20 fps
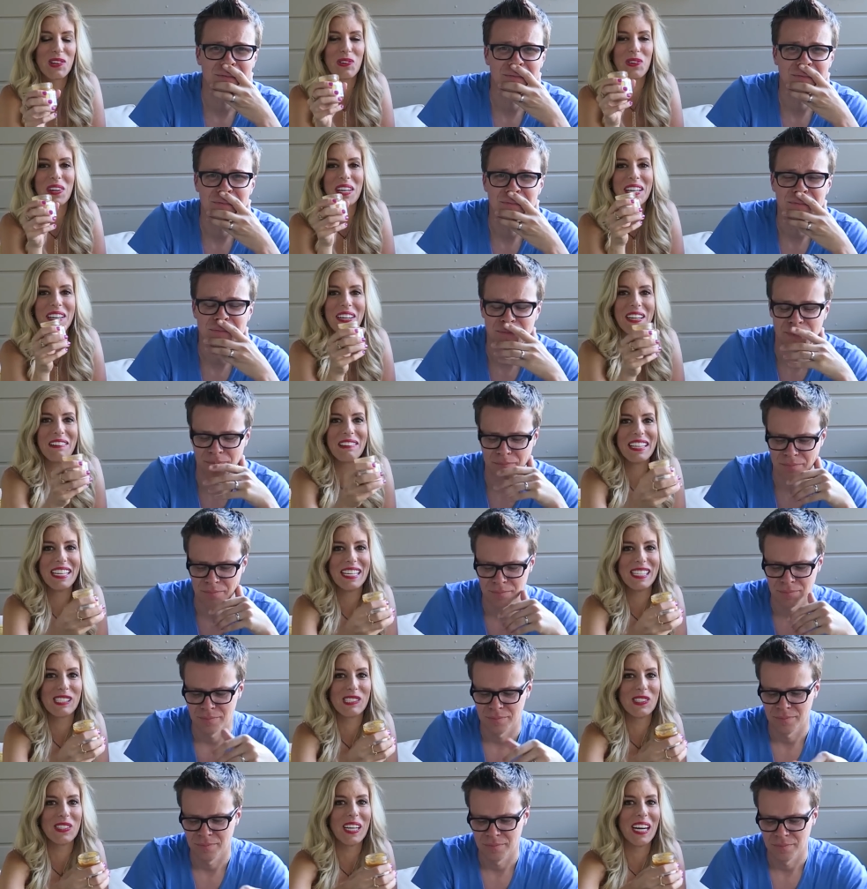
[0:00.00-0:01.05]
Speaker 1: The winner of
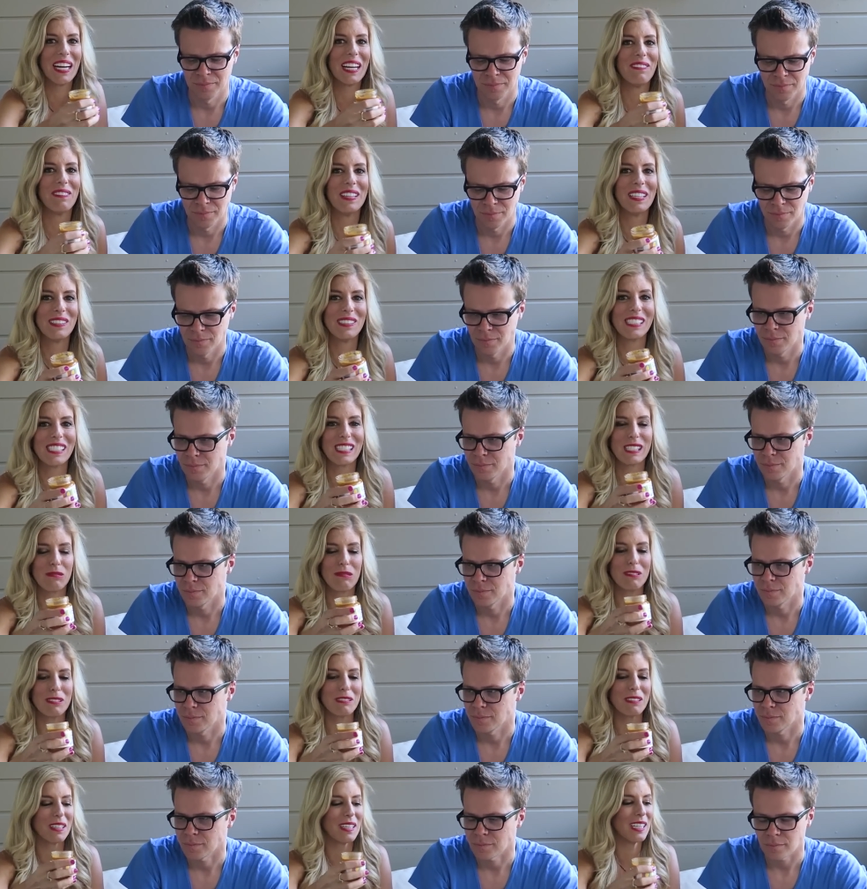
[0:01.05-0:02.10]
this, they're not even using
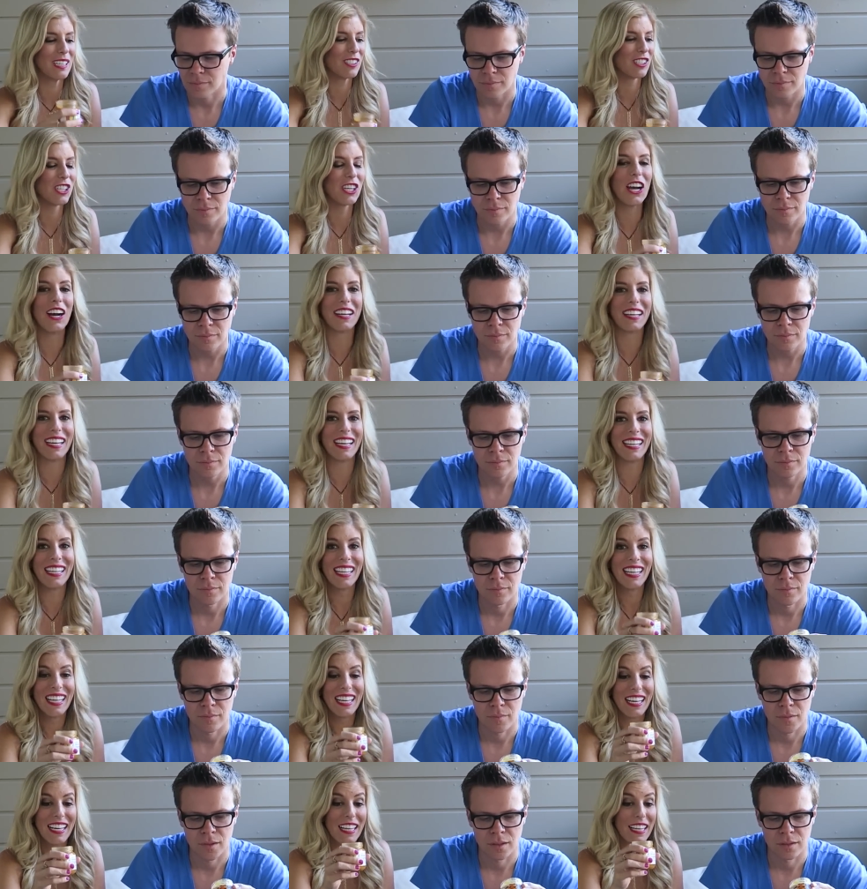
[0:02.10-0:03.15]
spoons, they're gonna chug it,
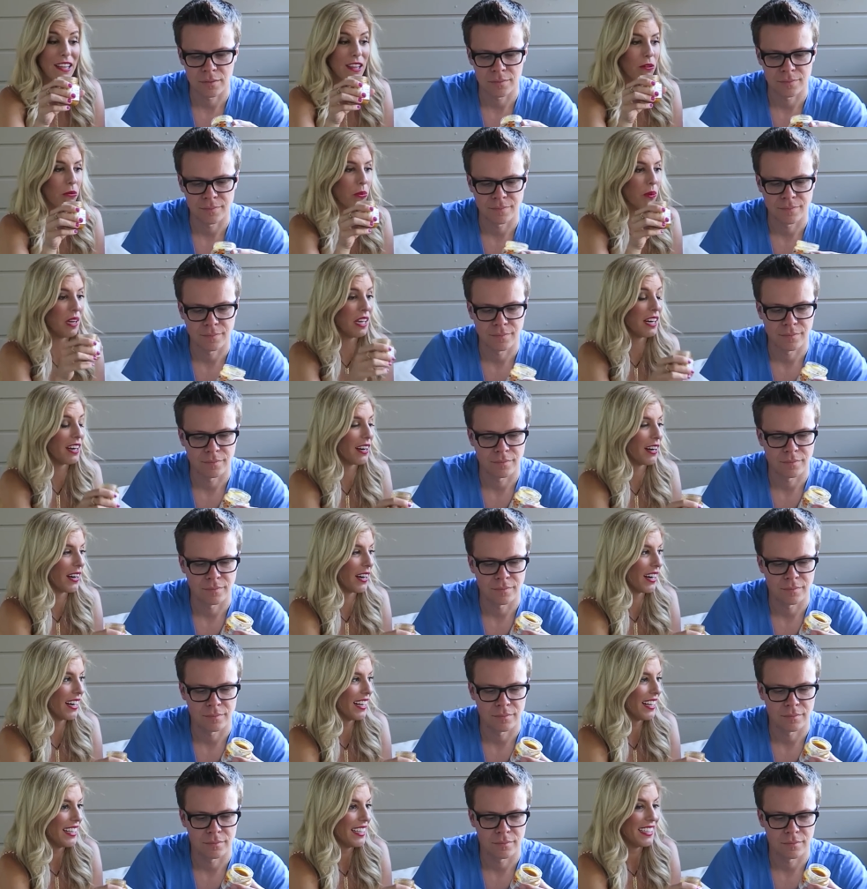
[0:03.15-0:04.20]
and the
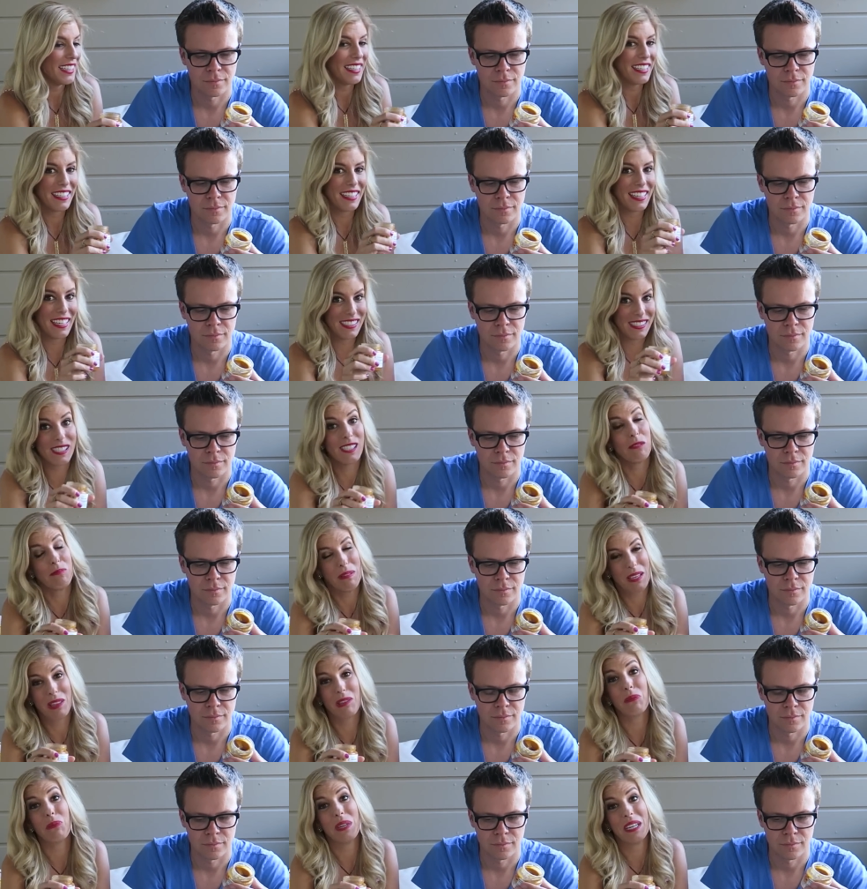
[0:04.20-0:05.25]
winner gets to
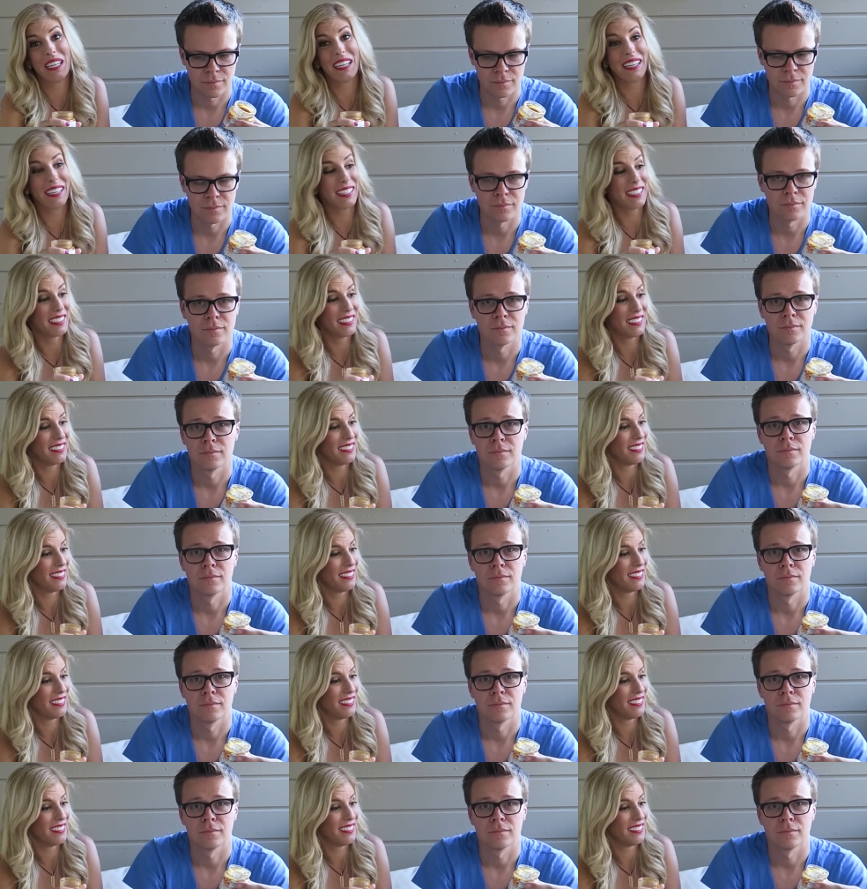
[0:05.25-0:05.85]
be the winner.